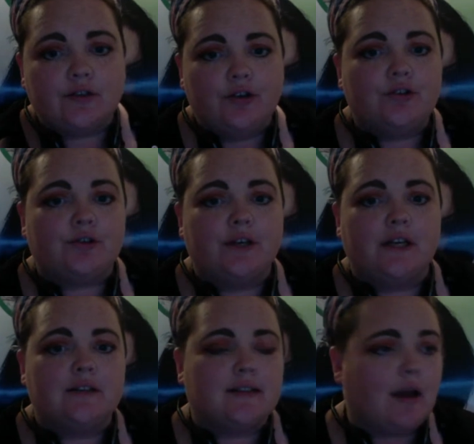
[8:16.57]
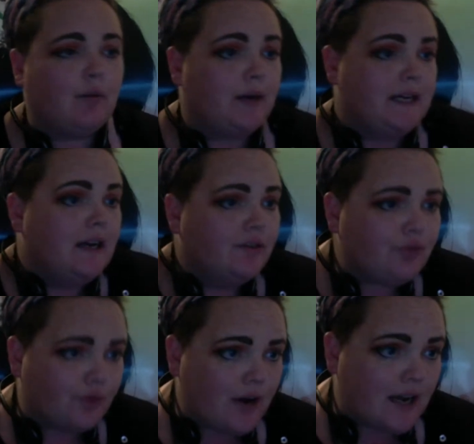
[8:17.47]
and nutrients that we
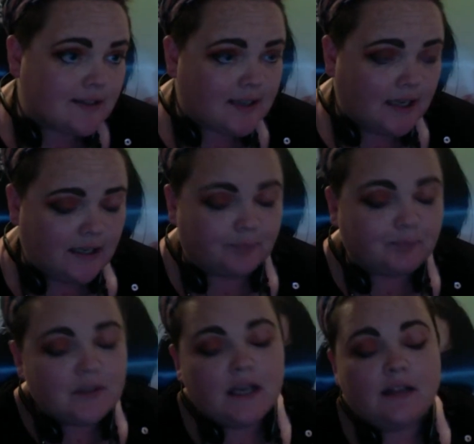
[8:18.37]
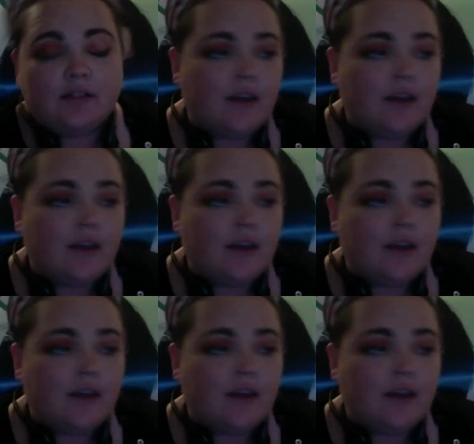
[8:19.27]
need for our skin.